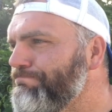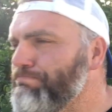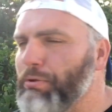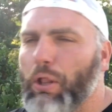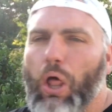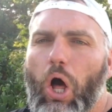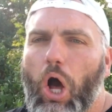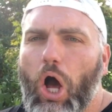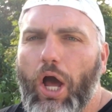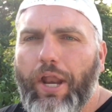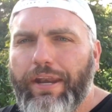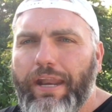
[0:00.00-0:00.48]

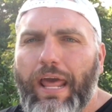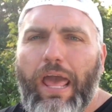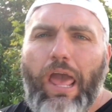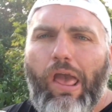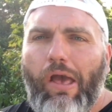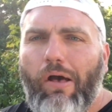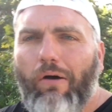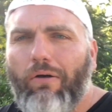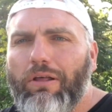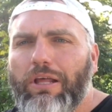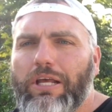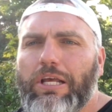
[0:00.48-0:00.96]
blonde
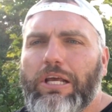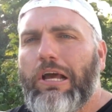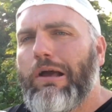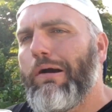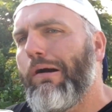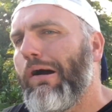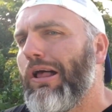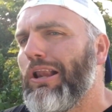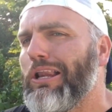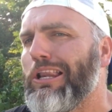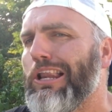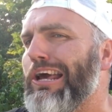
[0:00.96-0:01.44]
ale.
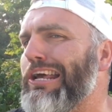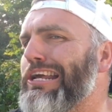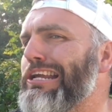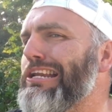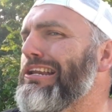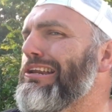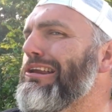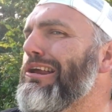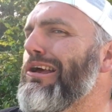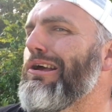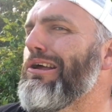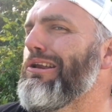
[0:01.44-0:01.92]

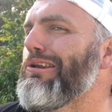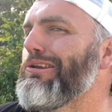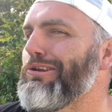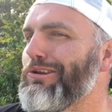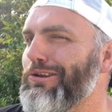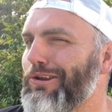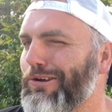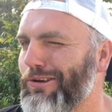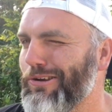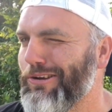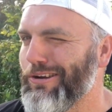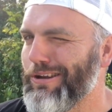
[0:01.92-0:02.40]
Light
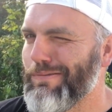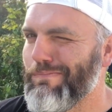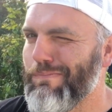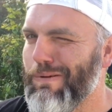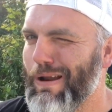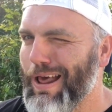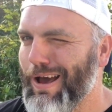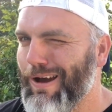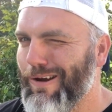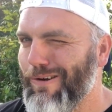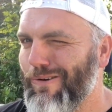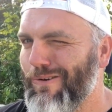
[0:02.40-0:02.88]
Ol'Durty
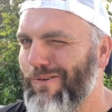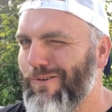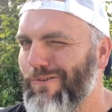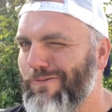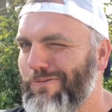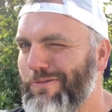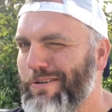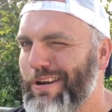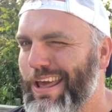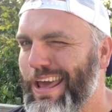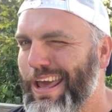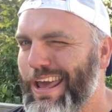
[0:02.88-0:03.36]
Blonde
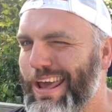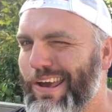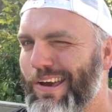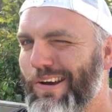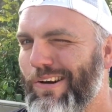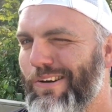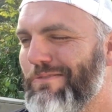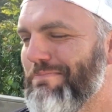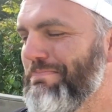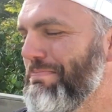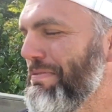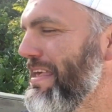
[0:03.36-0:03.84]

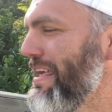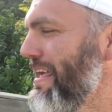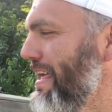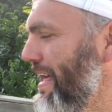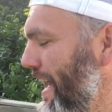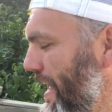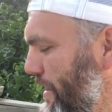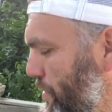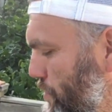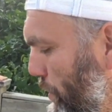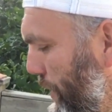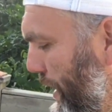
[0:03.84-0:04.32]
Ale.
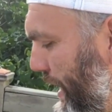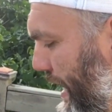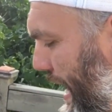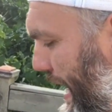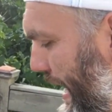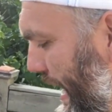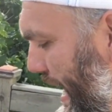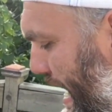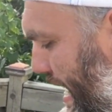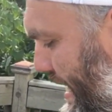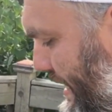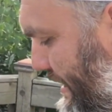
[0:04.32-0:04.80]
That's what I
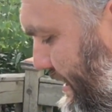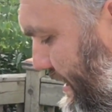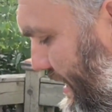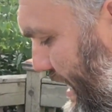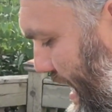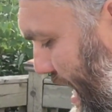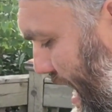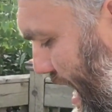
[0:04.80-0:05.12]
get, guys.